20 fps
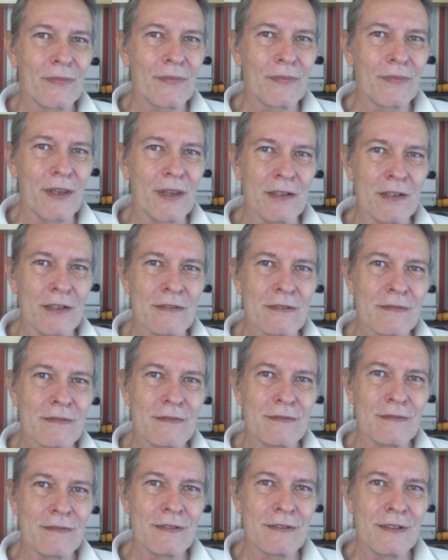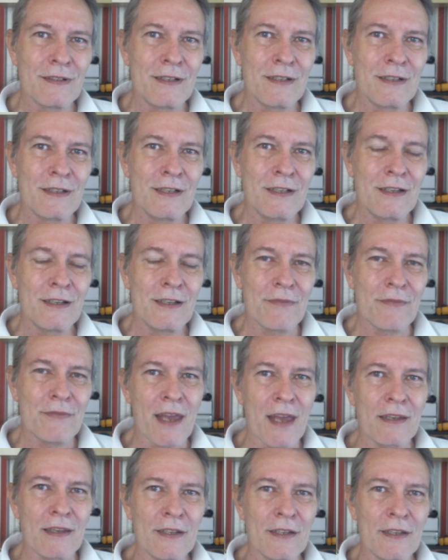You know,
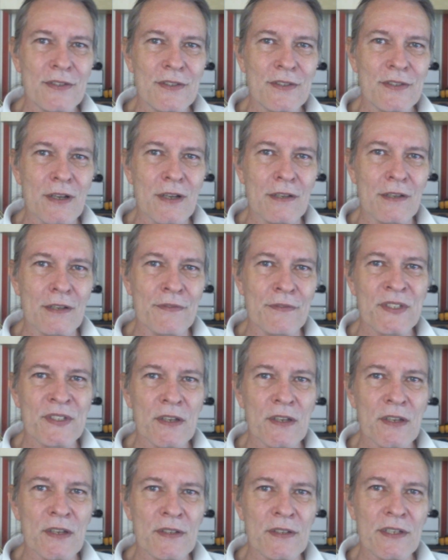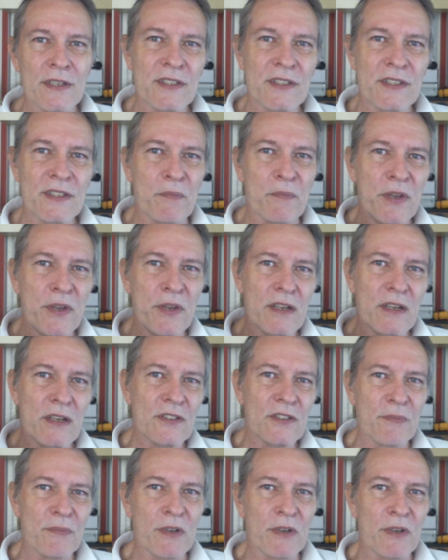that list all of a sudden
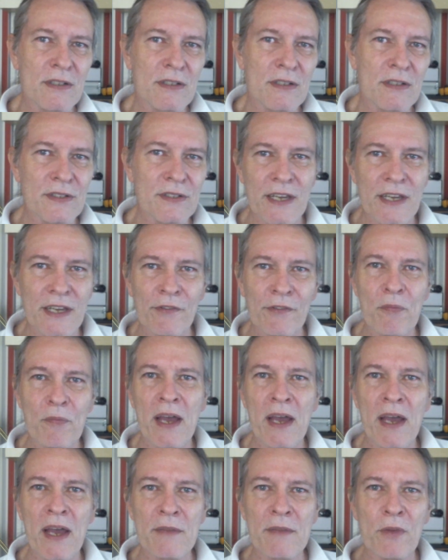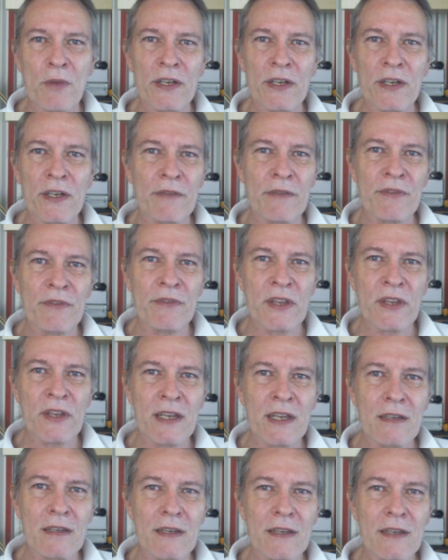disappears because everybody bought
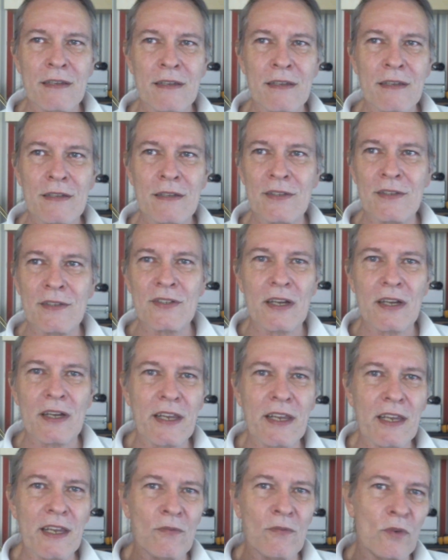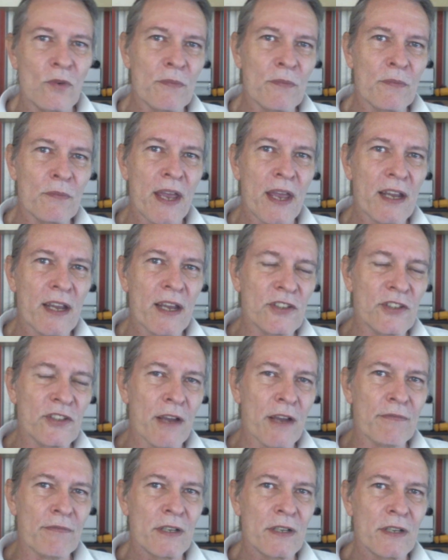everything, and I start getting one package
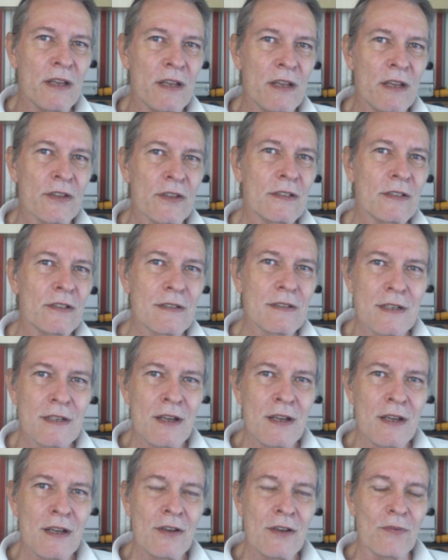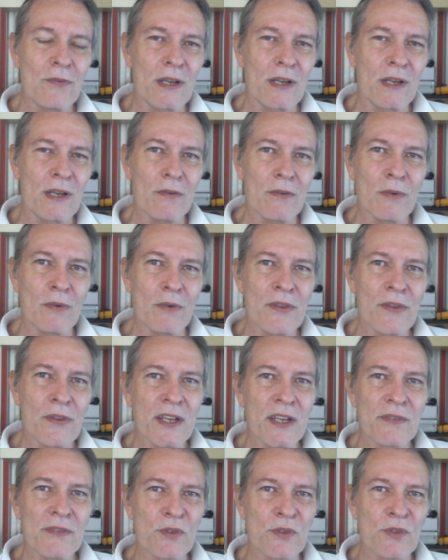after another. Well, one
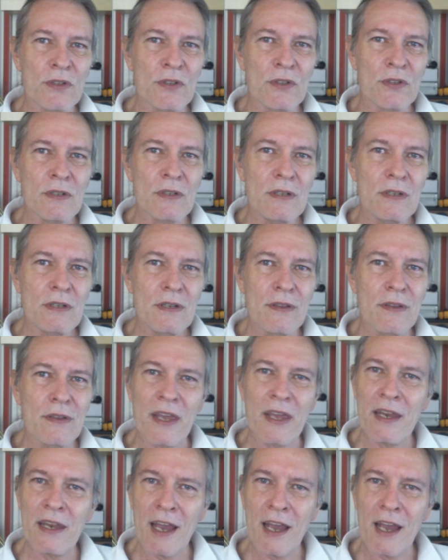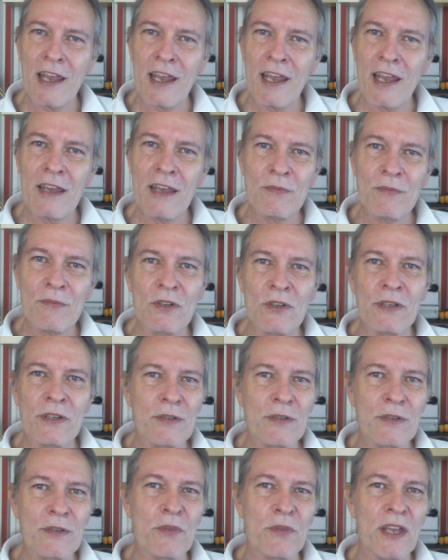thing's for sure, then I am going
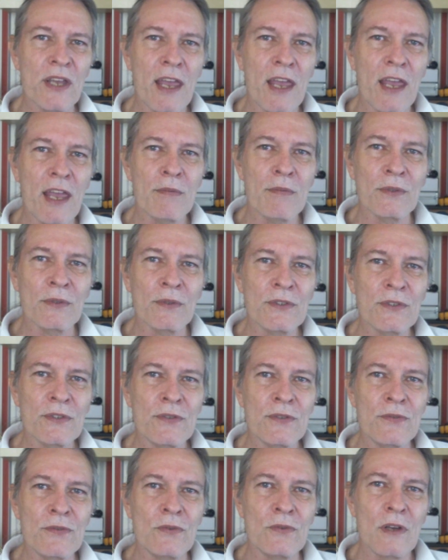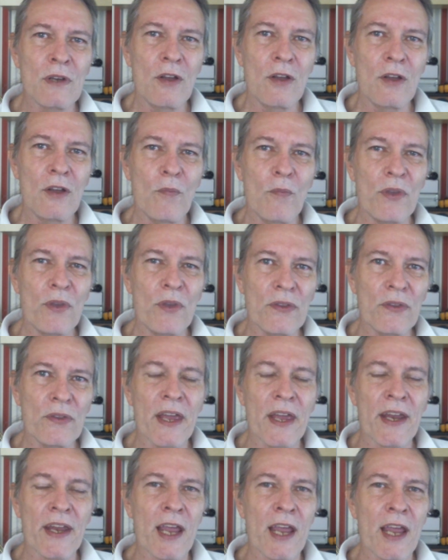to be able to build
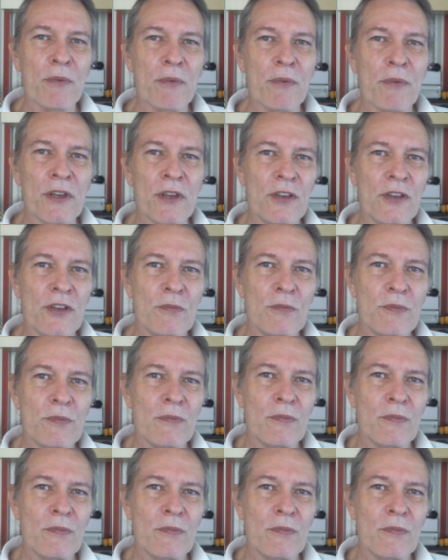that hypercube